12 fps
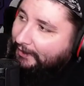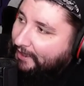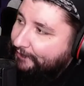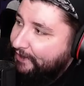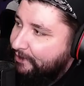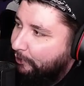A
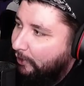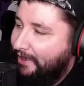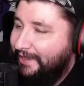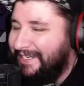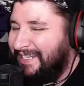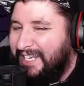lot of us
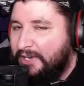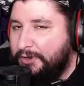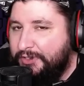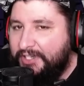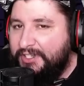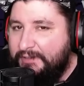played the
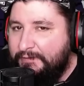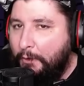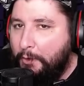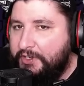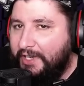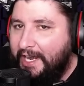Nintendo
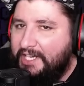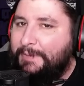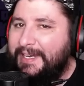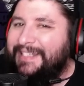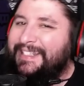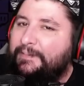sixty-four
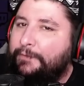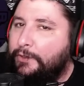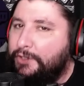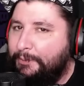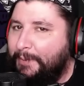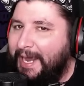slash P C
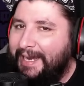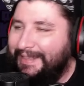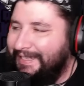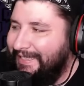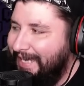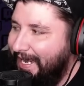version
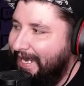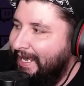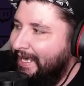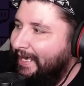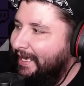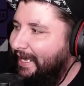back in the
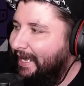day,